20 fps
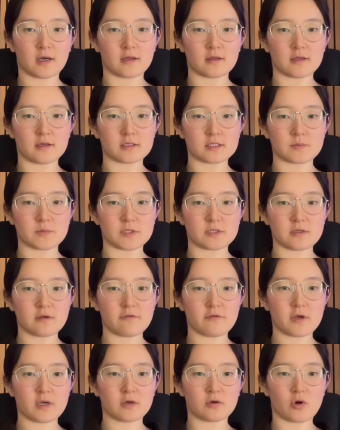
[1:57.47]
Anything
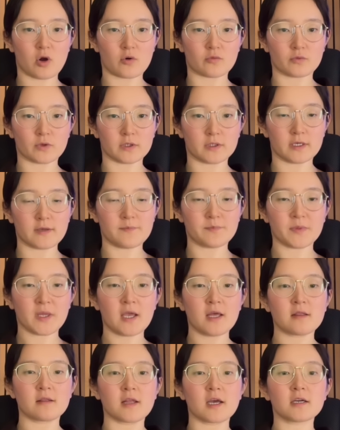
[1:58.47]
specific? Not really.
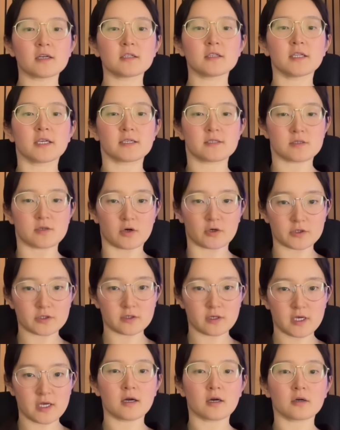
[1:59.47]
Then click start.
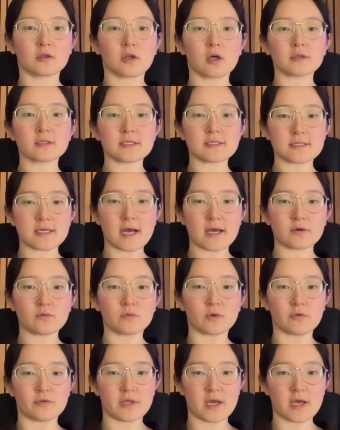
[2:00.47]
Claude Design will